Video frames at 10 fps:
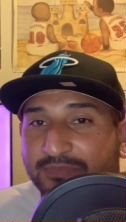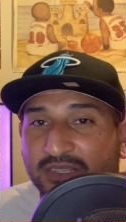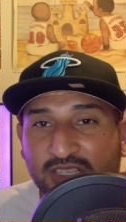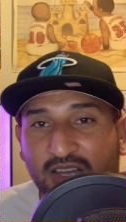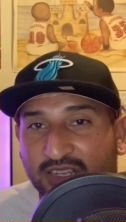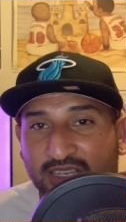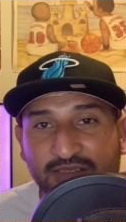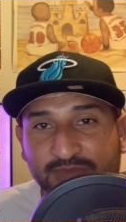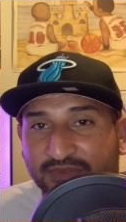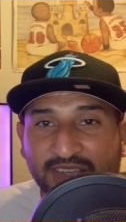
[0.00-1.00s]
It's all good.
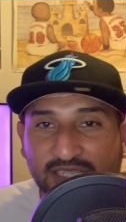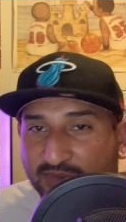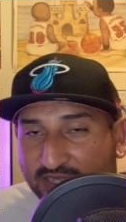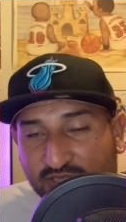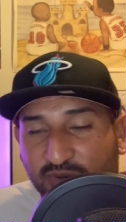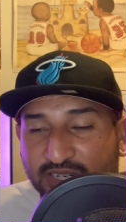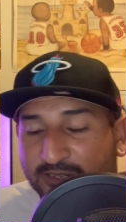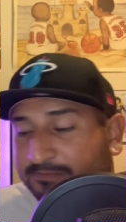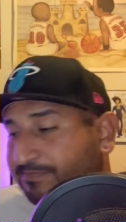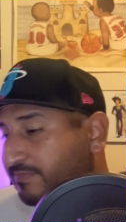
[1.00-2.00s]
Facebook and Twitter.
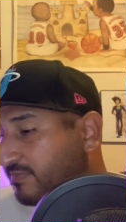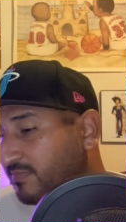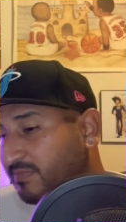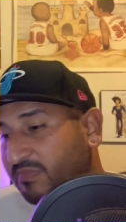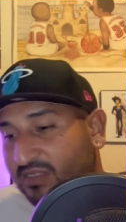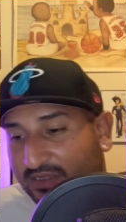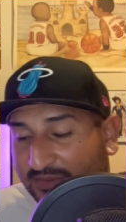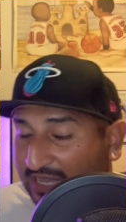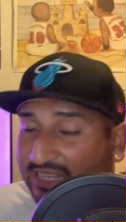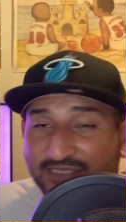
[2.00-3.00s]

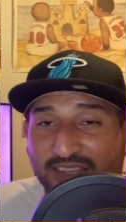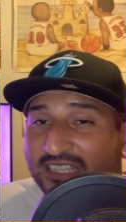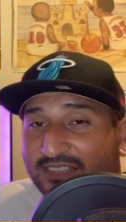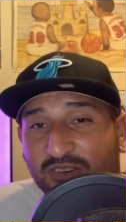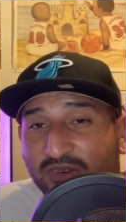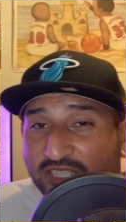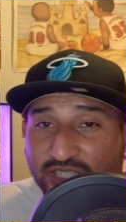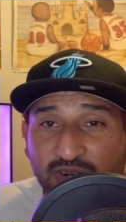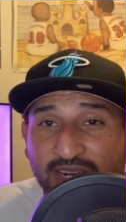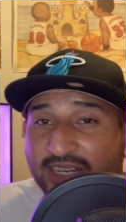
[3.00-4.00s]
Again, if you guys ever want to
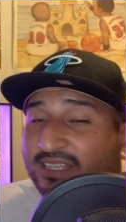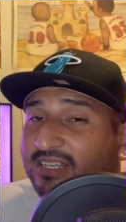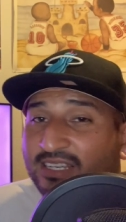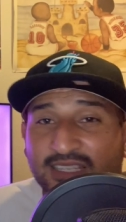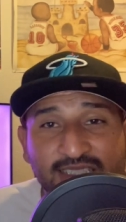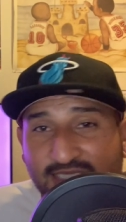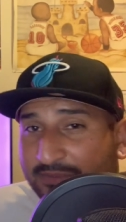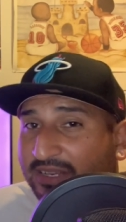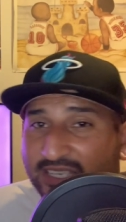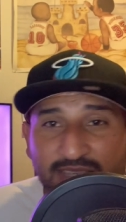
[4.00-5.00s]
join, send me
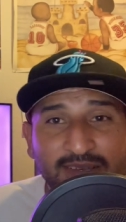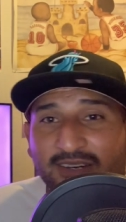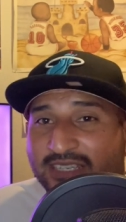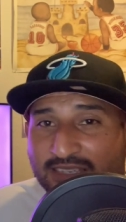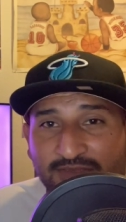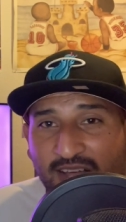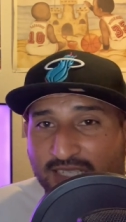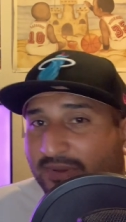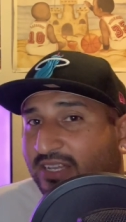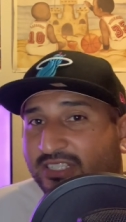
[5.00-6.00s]
an email,
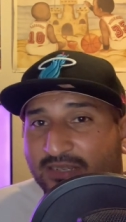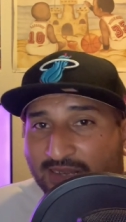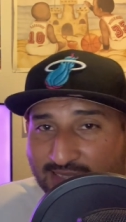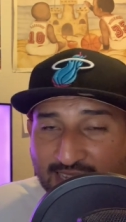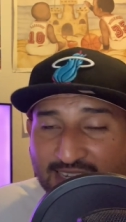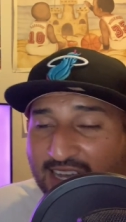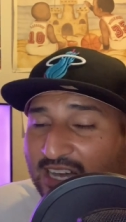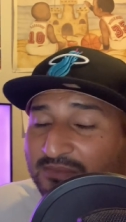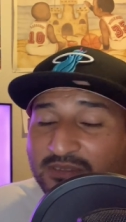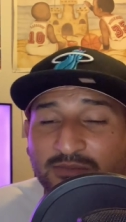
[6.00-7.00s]

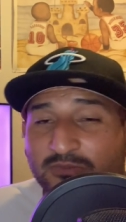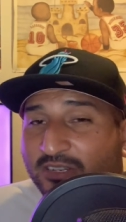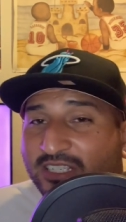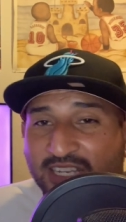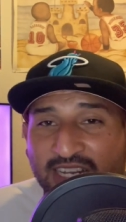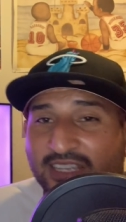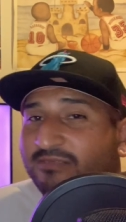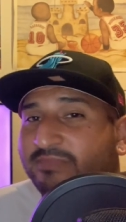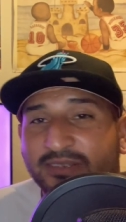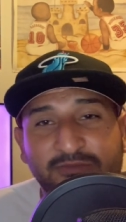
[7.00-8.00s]
eatblogspot@gmail.com. Appreciate it.
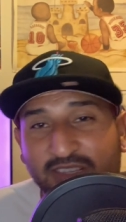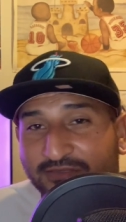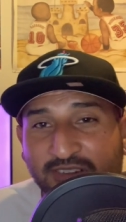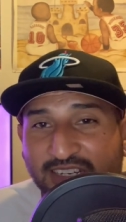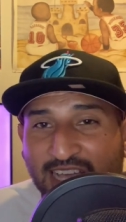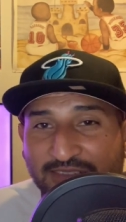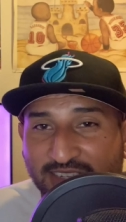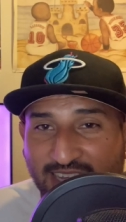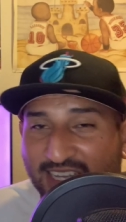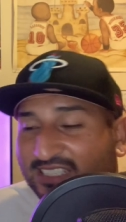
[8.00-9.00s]
It's really fun to have you
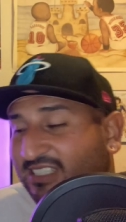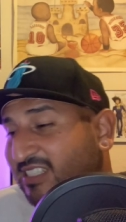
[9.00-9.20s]
guys.